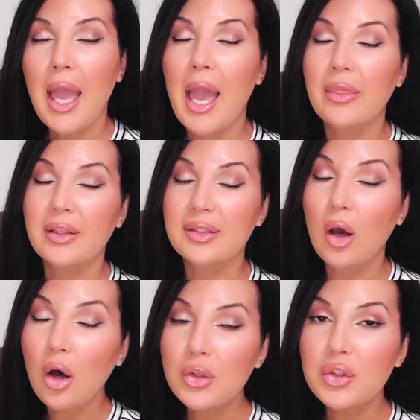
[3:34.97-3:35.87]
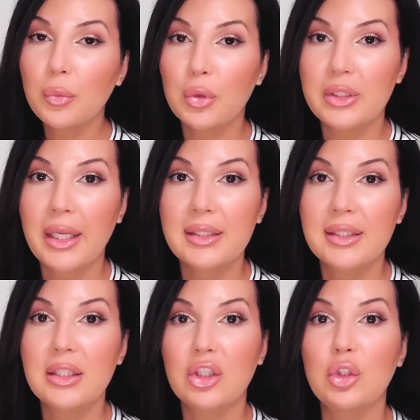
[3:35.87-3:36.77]
And this also
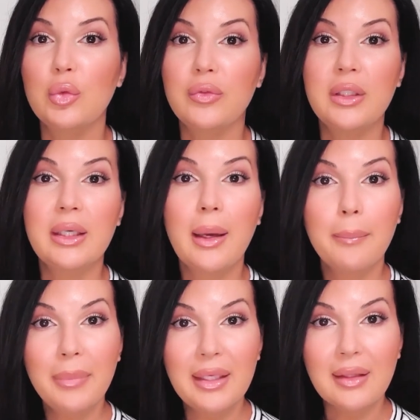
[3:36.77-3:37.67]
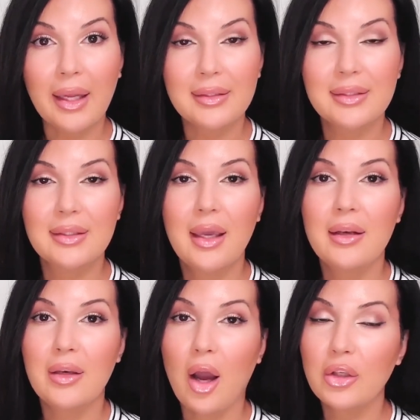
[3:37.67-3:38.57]
pertains to UVB lights,
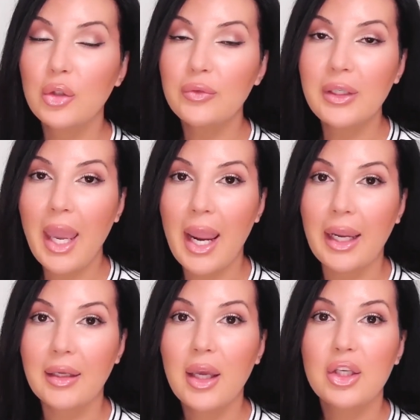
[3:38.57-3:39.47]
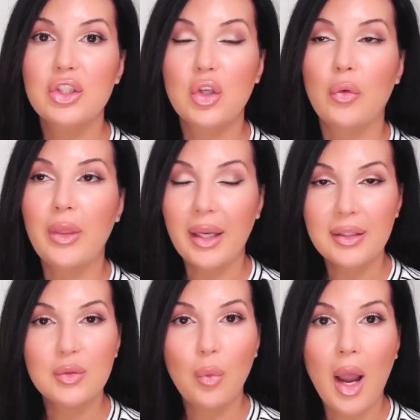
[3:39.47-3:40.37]
not UVA. So that
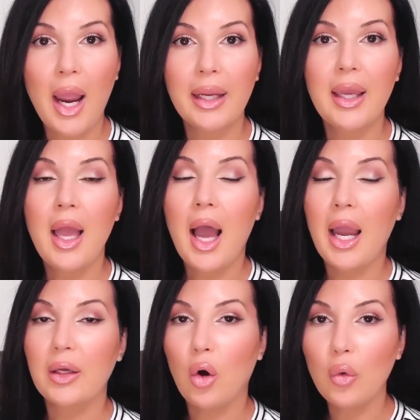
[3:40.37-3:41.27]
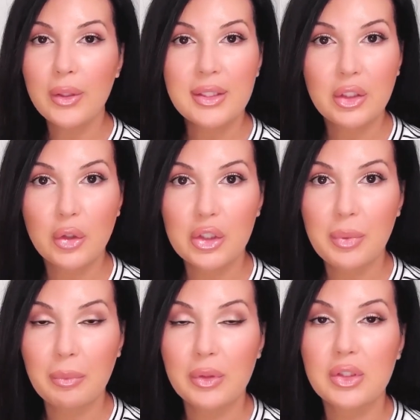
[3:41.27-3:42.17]
is why I always encourage
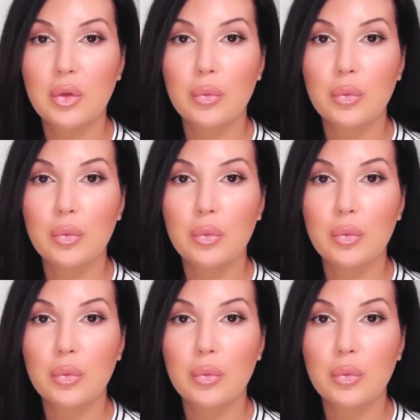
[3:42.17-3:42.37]
people to